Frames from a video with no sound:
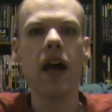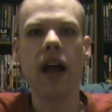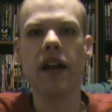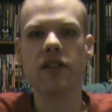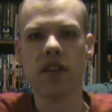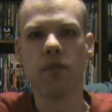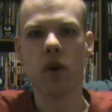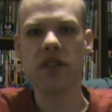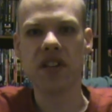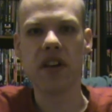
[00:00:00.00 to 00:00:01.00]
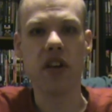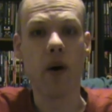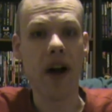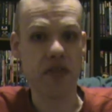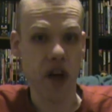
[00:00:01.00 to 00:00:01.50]
and someone said, you know,
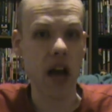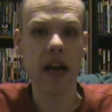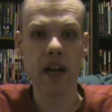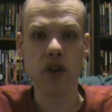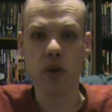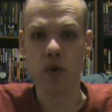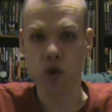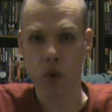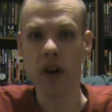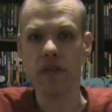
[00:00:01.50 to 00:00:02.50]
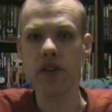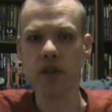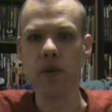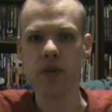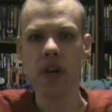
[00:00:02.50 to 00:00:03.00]
I thought I could do 12
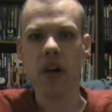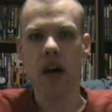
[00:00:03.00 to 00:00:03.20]
issues,